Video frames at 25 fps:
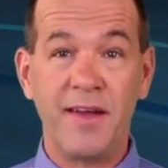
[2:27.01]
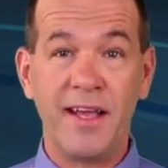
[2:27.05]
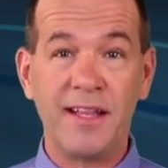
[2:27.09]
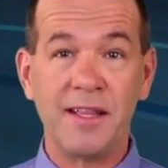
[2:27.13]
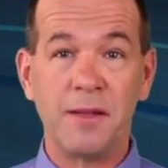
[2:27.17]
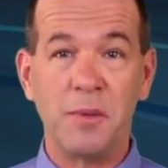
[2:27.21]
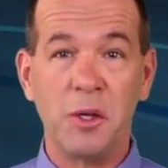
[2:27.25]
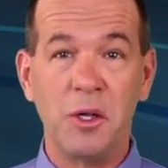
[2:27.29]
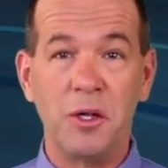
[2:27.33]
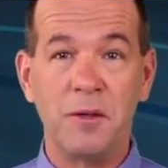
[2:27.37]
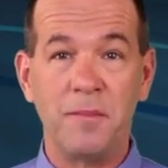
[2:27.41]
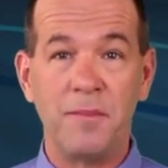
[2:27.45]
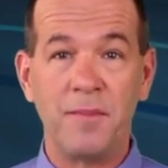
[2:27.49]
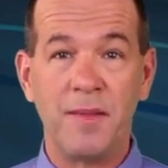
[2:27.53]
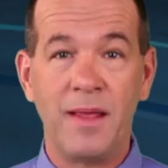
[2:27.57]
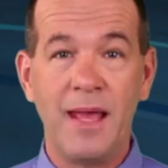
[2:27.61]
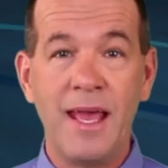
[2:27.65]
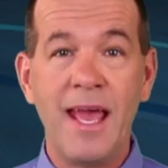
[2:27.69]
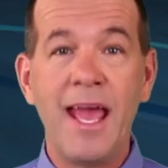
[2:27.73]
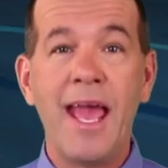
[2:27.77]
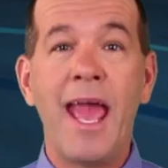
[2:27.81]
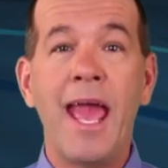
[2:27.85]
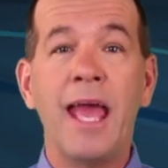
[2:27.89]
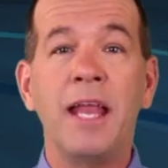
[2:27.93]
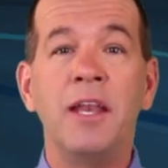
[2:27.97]
available,
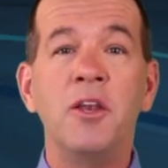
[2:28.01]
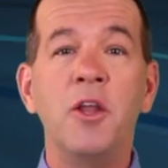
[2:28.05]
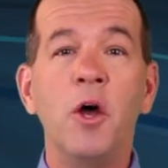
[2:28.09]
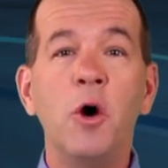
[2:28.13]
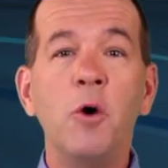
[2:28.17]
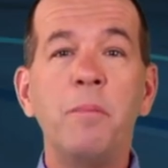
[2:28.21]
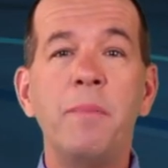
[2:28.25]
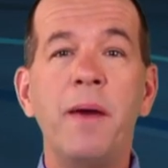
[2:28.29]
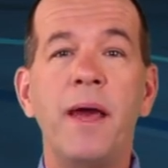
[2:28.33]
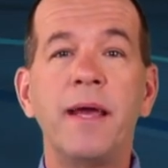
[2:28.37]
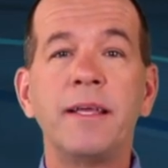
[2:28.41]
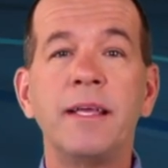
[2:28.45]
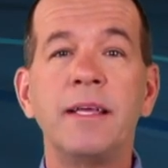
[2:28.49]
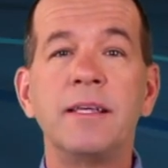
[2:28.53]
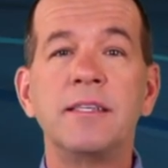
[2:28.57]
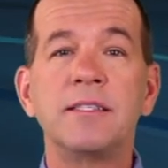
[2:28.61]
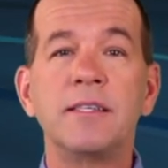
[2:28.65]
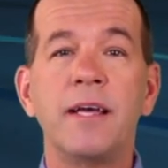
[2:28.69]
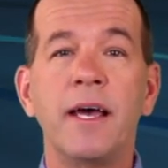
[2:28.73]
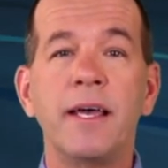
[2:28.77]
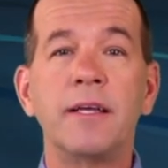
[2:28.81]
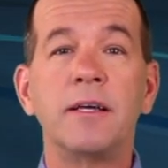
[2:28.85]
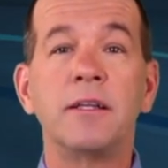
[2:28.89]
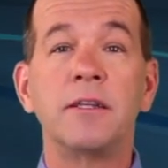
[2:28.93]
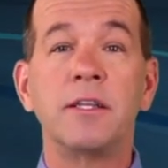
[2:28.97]
and no pecking
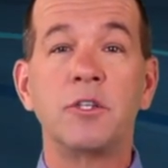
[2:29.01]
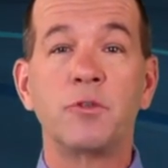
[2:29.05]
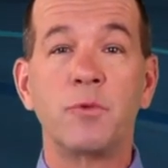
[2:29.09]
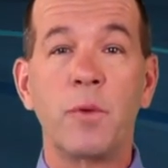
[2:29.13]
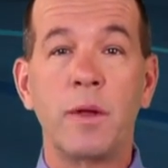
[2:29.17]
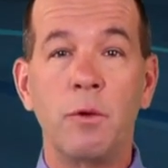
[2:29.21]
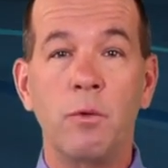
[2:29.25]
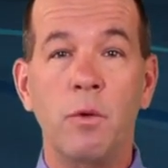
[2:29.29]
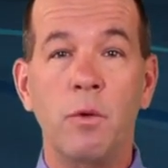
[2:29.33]
cycle is